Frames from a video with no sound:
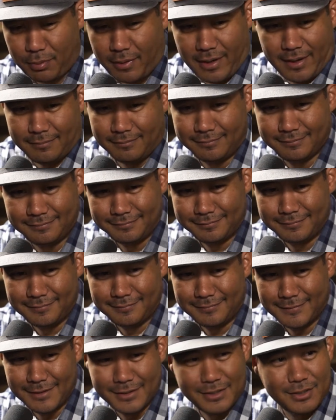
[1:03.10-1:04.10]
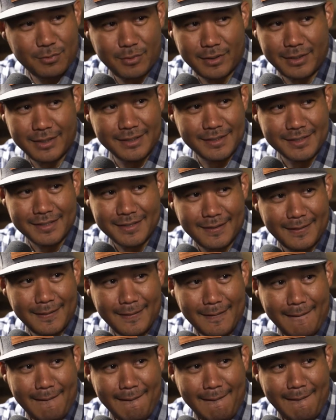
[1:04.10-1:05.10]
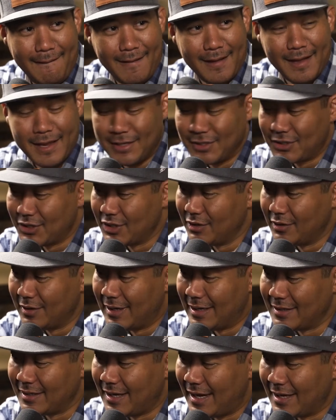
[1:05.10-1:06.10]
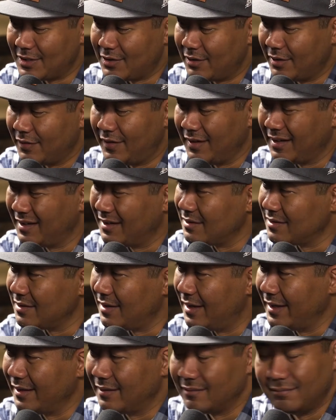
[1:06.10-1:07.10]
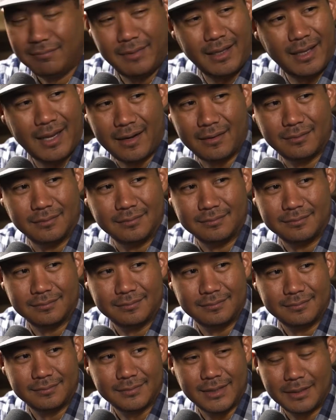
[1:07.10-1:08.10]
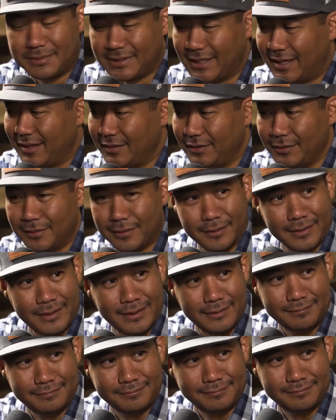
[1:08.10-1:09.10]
prep. This is what it is. And so I, I started thinking, I was like, man, I don't, I'm tired of doing all that.